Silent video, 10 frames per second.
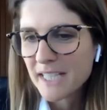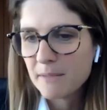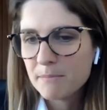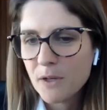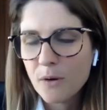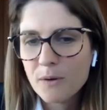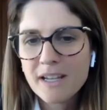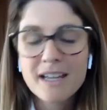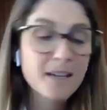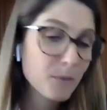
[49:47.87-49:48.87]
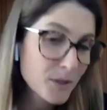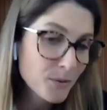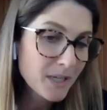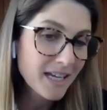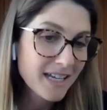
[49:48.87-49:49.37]
keep going, and I wish
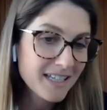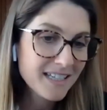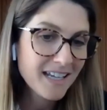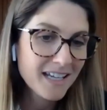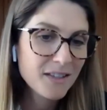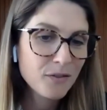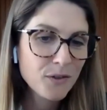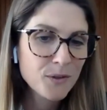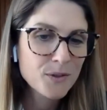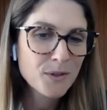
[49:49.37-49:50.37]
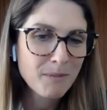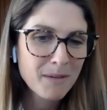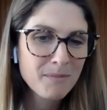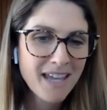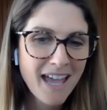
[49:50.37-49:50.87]
we can in the future
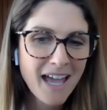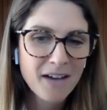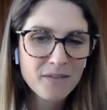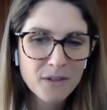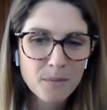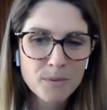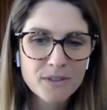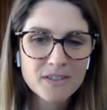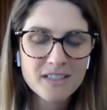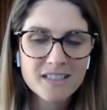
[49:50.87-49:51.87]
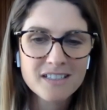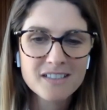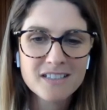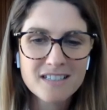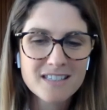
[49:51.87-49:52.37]
maybe have the
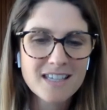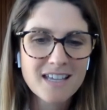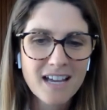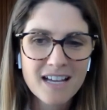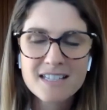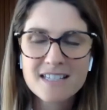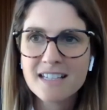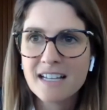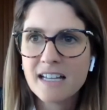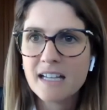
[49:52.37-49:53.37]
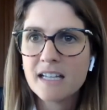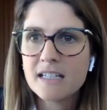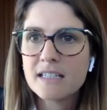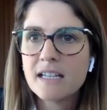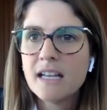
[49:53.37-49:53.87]
opportunity to discuss
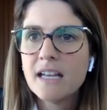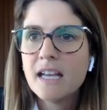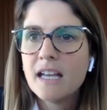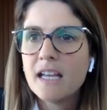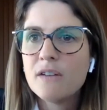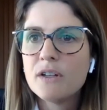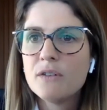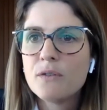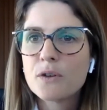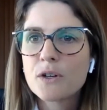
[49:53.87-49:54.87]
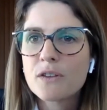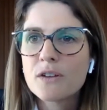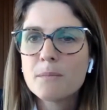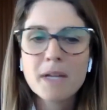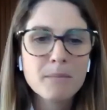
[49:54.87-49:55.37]
it even
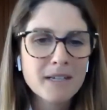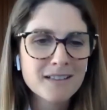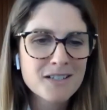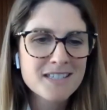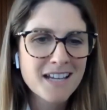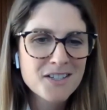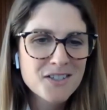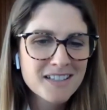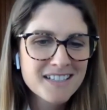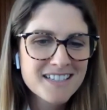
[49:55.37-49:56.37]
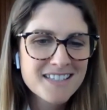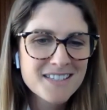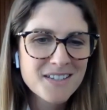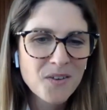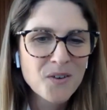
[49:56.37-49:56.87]
further, maybe in Los Angeles
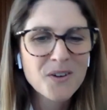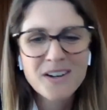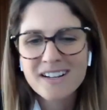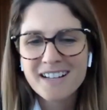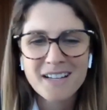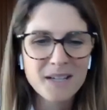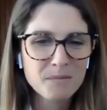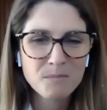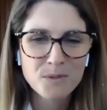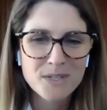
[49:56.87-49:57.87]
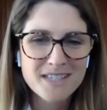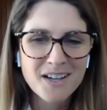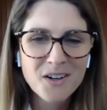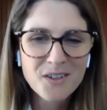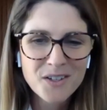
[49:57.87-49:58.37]
or in
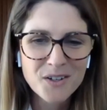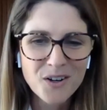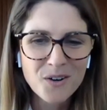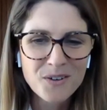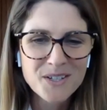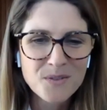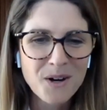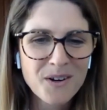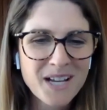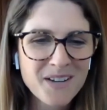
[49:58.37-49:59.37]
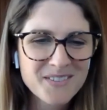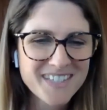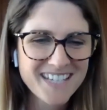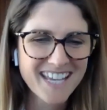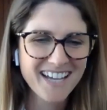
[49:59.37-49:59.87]
Brazil. You're always
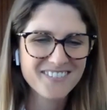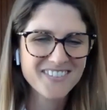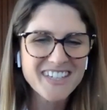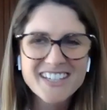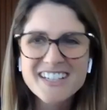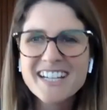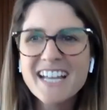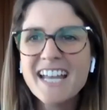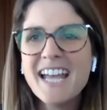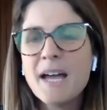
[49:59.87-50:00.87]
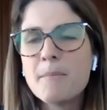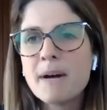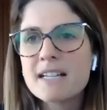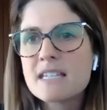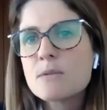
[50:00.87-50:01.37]
welcome to come here.
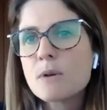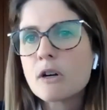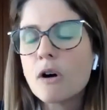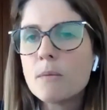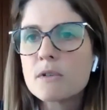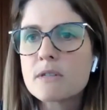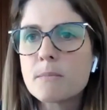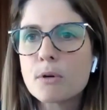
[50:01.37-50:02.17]
But since we are almost